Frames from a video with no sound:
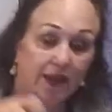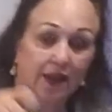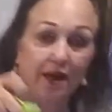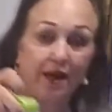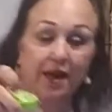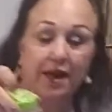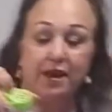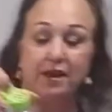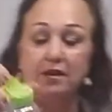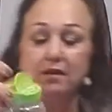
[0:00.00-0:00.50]

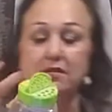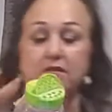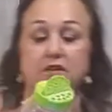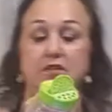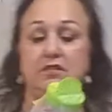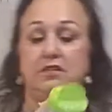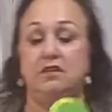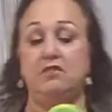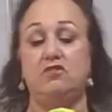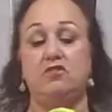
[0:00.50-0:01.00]
I
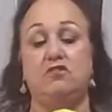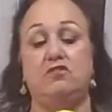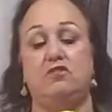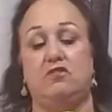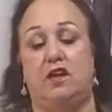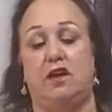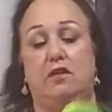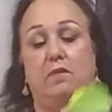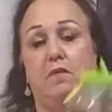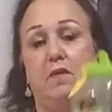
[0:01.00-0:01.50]

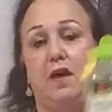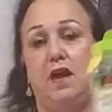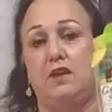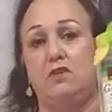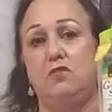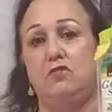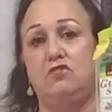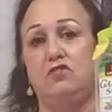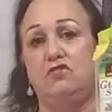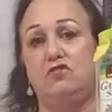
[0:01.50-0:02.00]

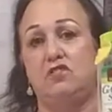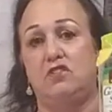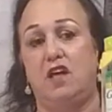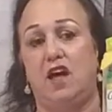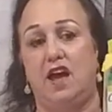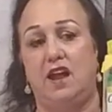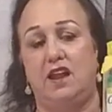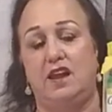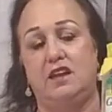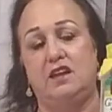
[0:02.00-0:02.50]
use this a
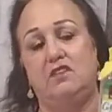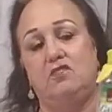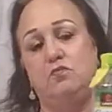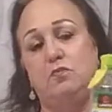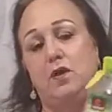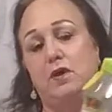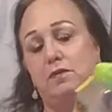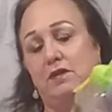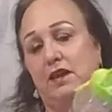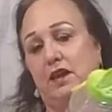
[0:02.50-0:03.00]
lot, and it's
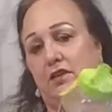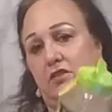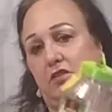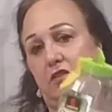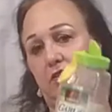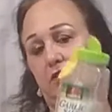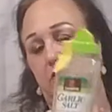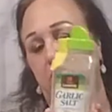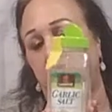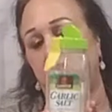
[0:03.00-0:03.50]
probably not
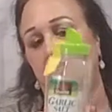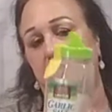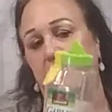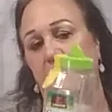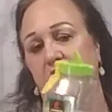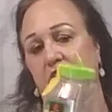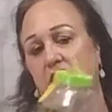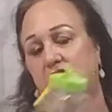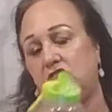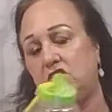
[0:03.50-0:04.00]
good because it
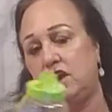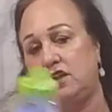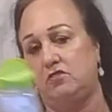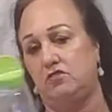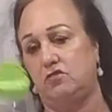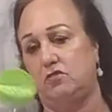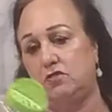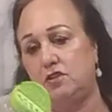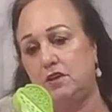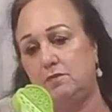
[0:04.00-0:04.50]
is high
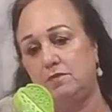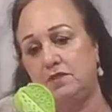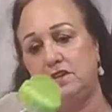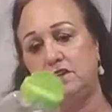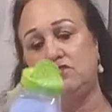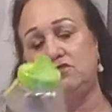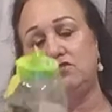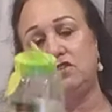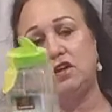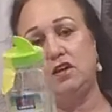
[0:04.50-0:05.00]
sodium. But
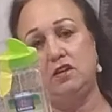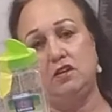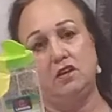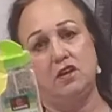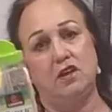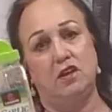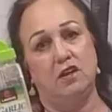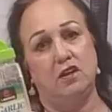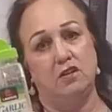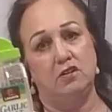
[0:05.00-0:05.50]
this,
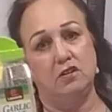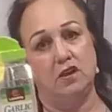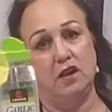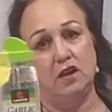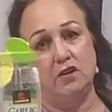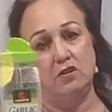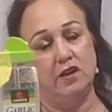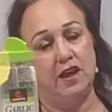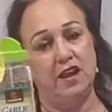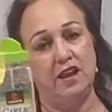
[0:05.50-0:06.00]

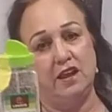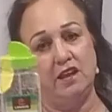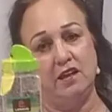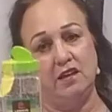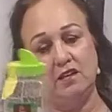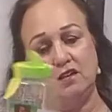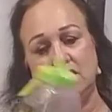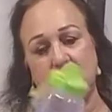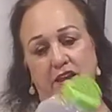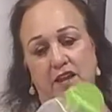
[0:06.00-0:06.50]
any
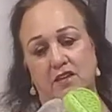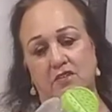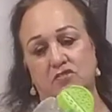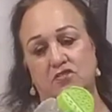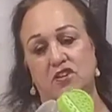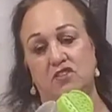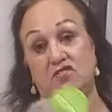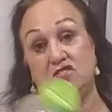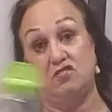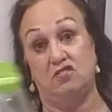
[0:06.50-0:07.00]
kind of like
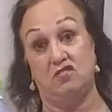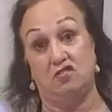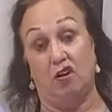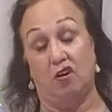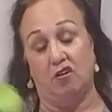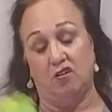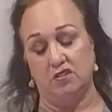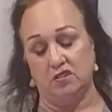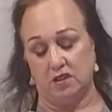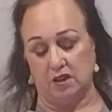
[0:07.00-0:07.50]
seasoned
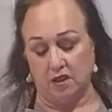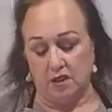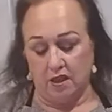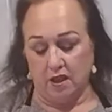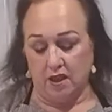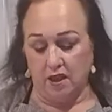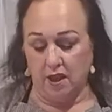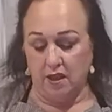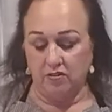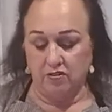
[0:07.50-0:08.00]
salt
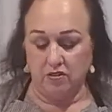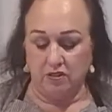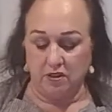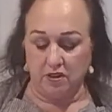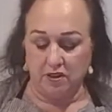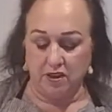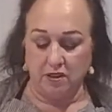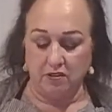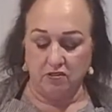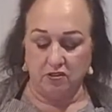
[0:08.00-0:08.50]

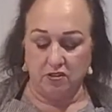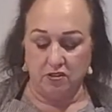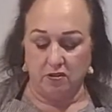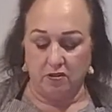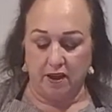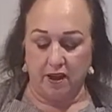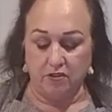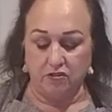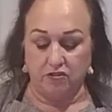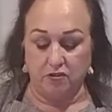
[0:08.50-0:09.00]
gives a little
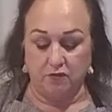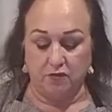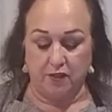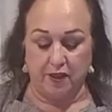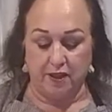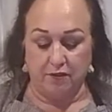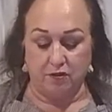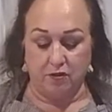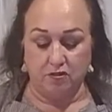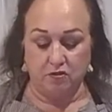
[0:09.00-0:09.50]
extra
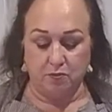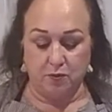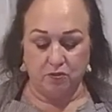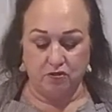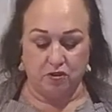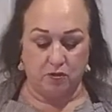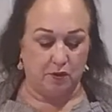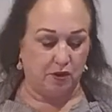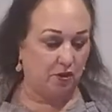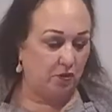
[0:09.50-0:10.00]
flavor,
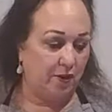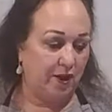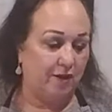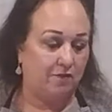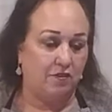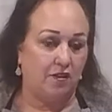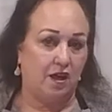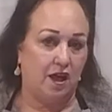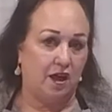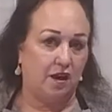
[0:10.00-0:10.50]
especially when you don't have
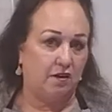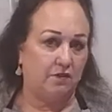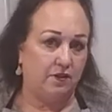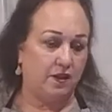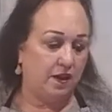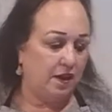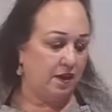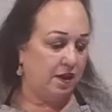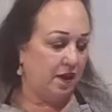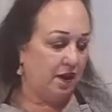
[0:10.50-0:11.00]
a lot of
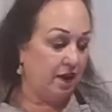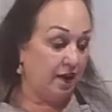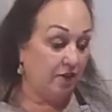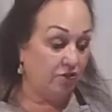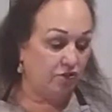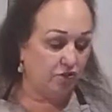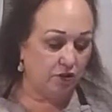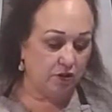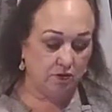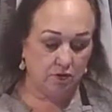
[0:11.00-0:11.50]

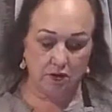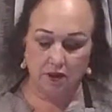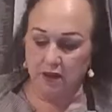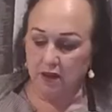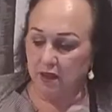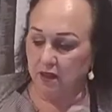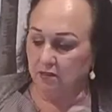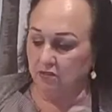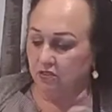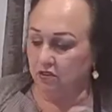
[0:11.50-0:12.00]
extra
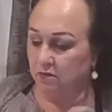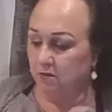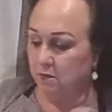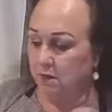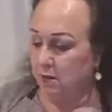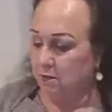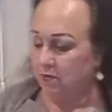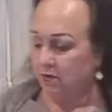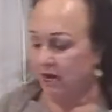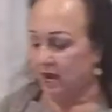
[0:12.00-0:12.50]
ingredients. And
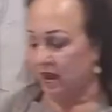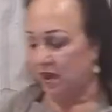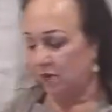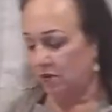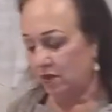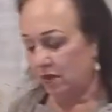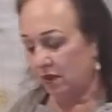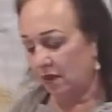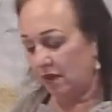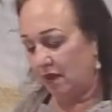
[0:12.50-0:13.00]
remember now,
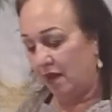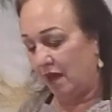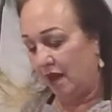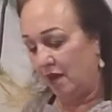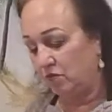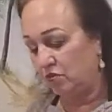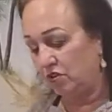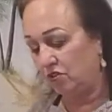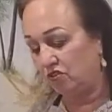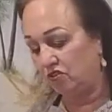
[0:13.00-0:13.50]

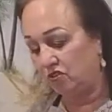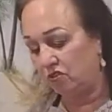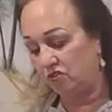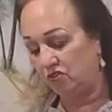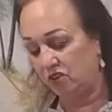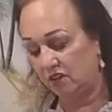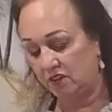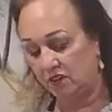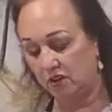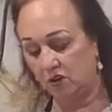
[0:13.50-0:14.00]
I'm just
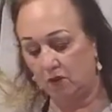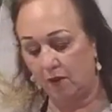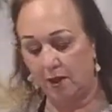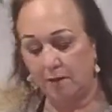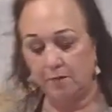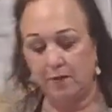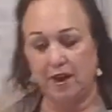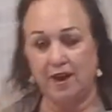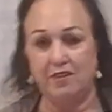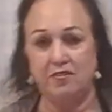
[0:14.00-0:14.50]
using, I
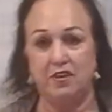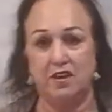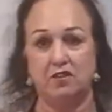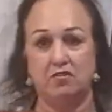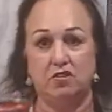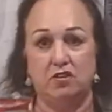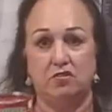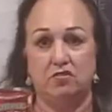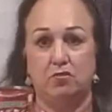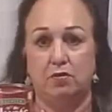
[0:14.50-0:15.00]
buy
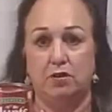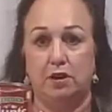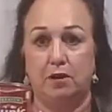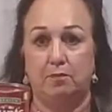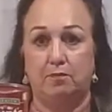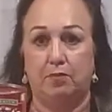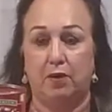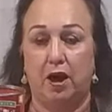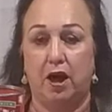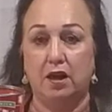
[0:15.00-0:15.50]
these are only
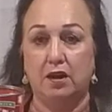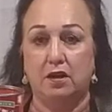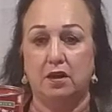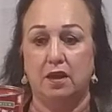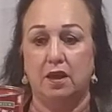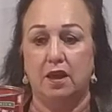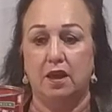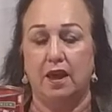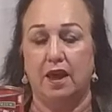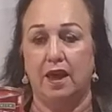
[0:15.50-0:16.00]
$1,
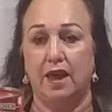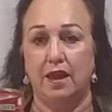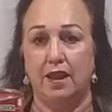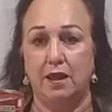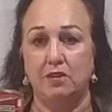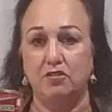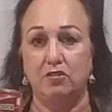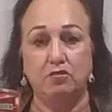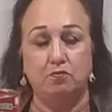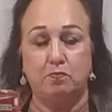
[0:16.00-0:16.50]
and I
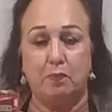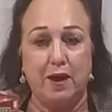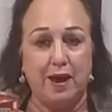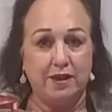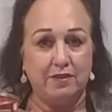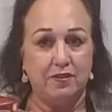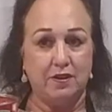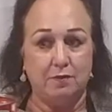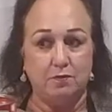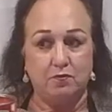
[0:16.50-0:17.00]
just buy
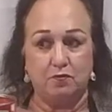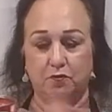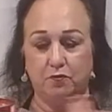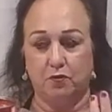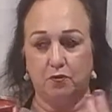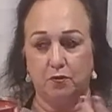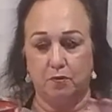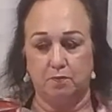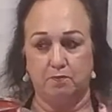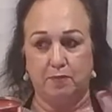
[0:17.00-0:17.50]
them
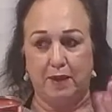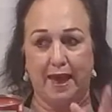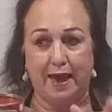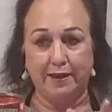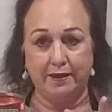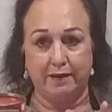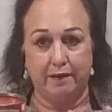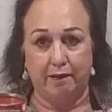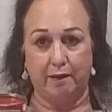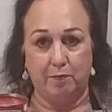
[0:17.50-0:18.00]
for
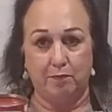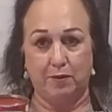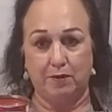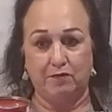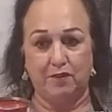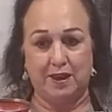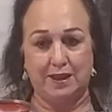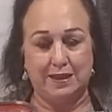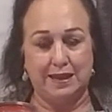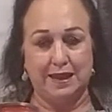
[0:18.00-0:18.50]
backup if
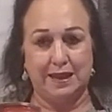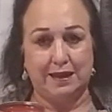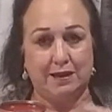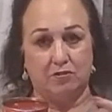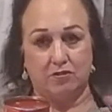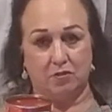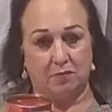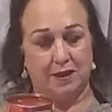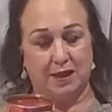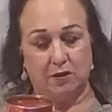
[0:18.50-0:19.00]
I need a
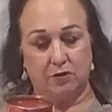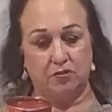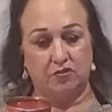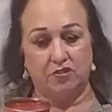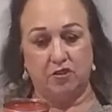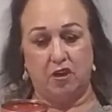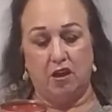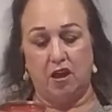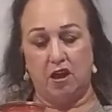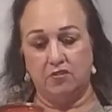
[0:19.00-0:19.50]
tomato
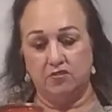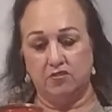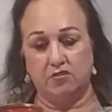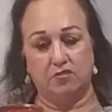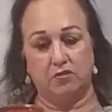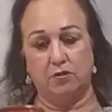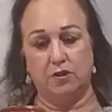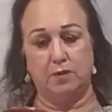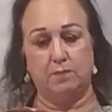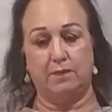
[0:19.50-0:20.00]
sauce because
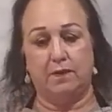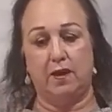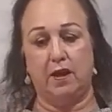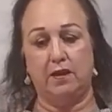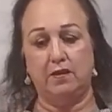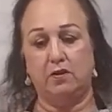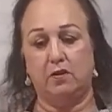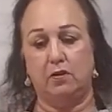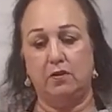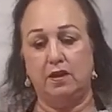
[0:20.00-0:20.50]
they're only
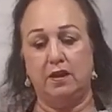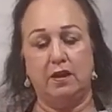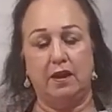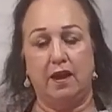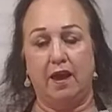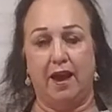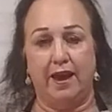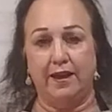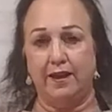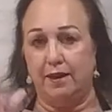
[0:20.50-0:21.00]
$1, or
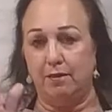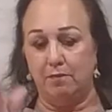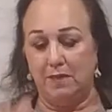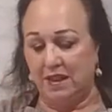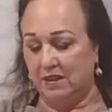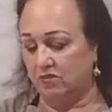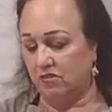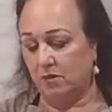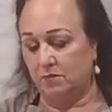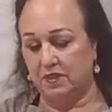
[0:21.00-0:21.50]
I got to
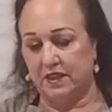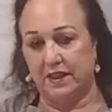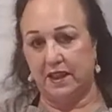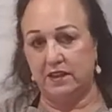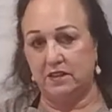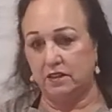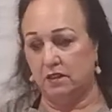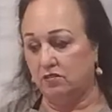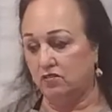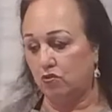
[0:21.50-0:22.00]
make something
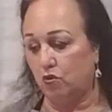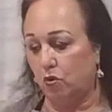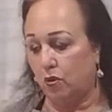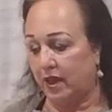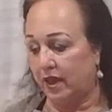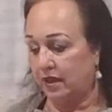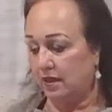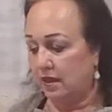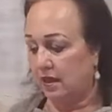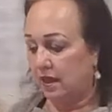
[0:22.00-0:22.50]
like this
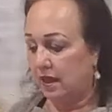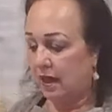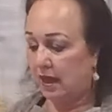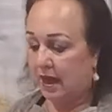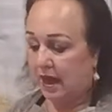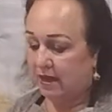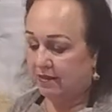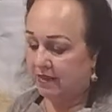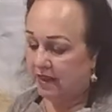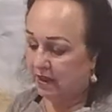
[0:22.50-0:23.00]
quick.
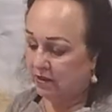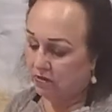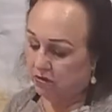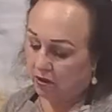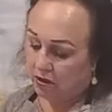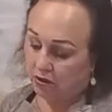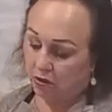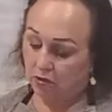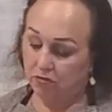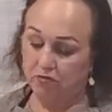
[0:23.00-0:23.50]
And then
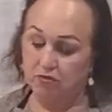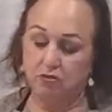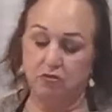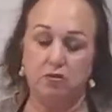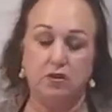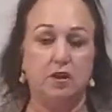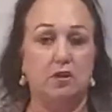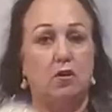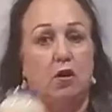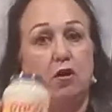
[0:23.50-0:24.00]
you
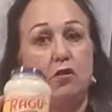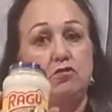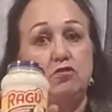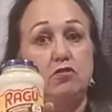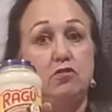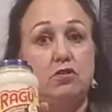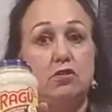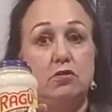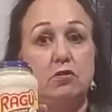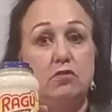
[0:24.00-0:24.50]
can also
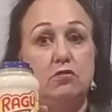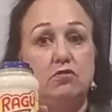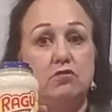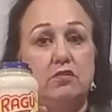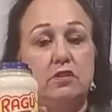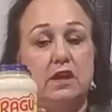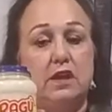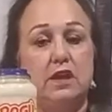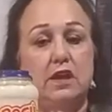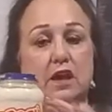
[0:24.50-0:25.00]
use
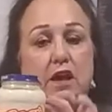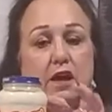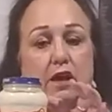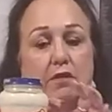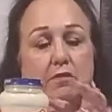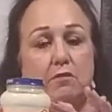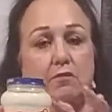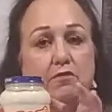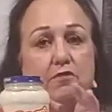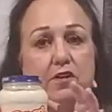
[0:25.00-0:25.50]
the
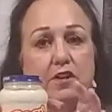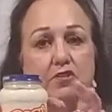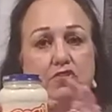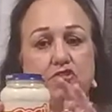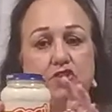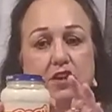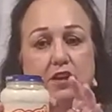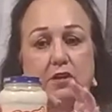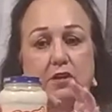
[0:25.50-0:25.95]
fettuccine